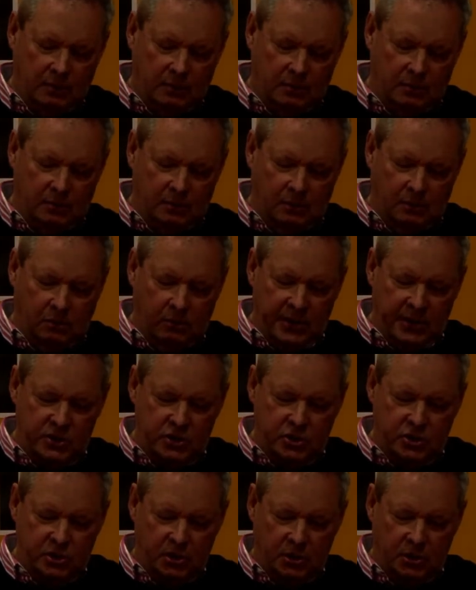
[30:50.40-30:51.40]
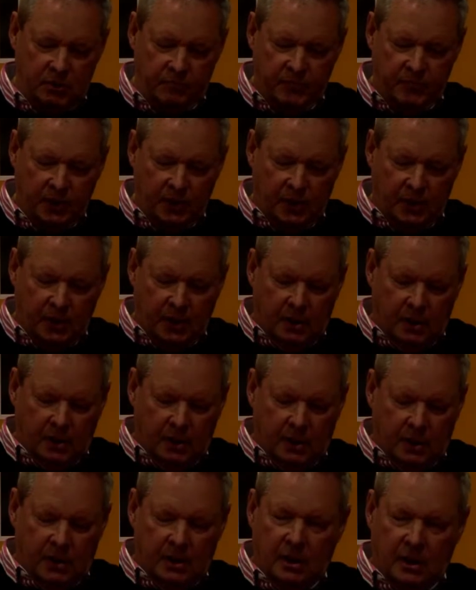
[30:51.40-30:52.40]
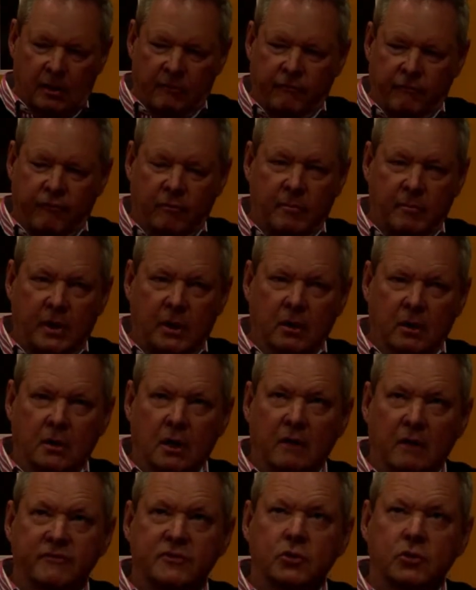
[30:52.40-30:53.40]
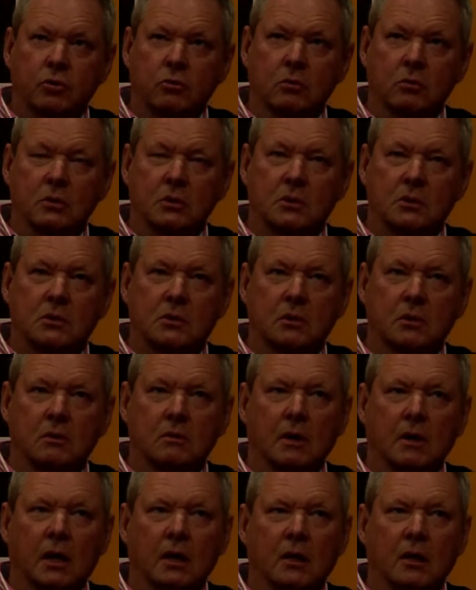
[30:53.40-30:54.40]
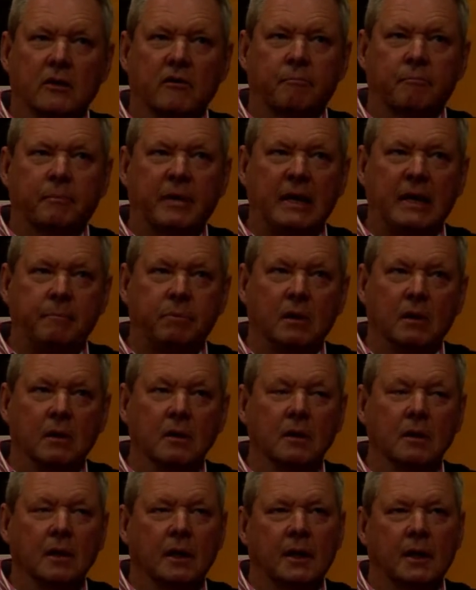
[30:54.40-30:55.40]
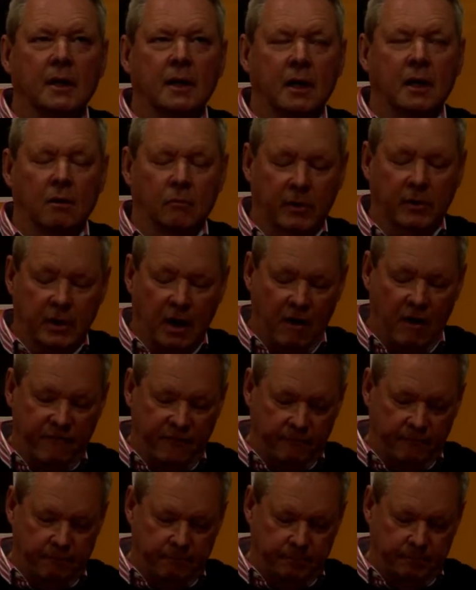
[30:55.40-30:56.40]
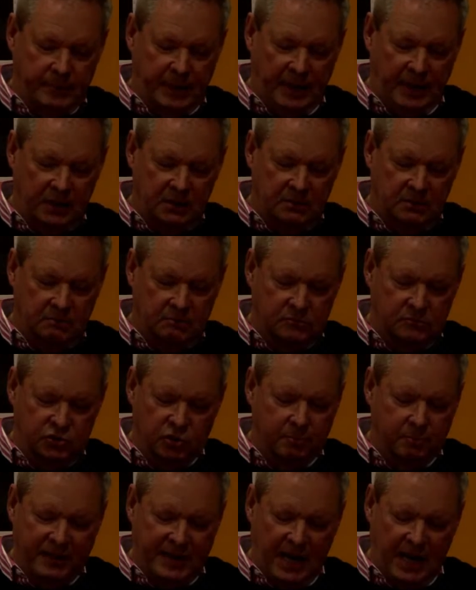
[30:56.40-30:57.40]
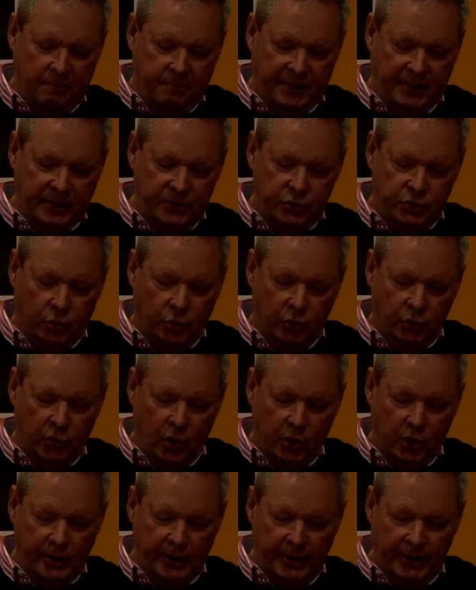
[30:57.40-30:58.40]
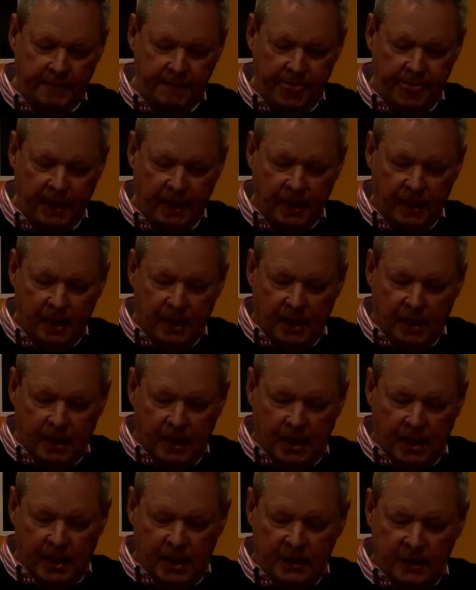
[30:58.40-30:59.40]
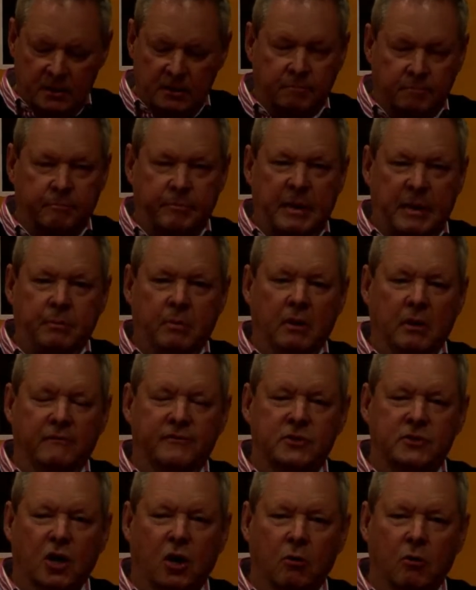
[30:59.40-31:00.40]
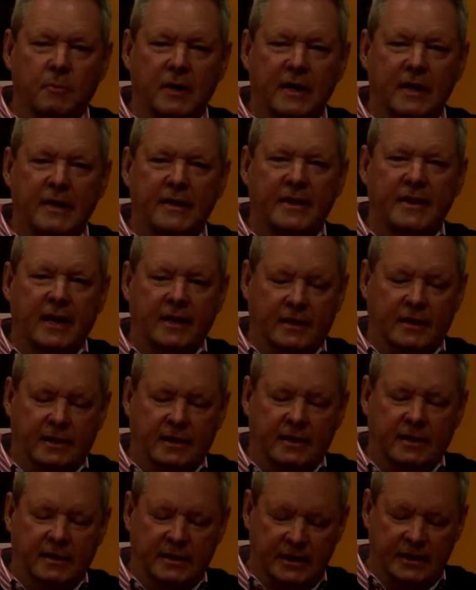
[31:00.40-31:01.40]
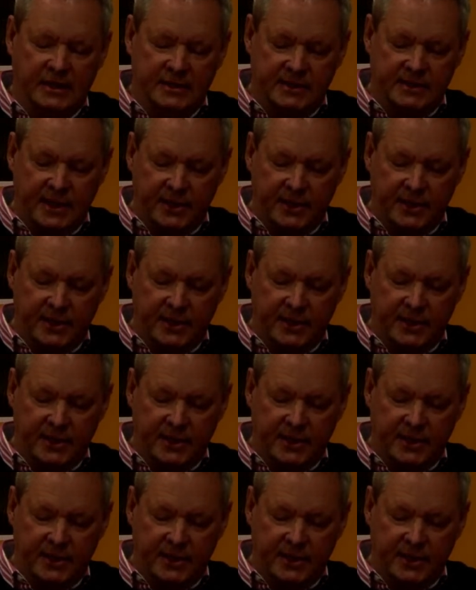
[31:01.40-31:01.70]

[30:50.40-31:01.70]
question. For me, look, I've talked to a lot of people when I've been out there door knocking, and people have told me that yes, they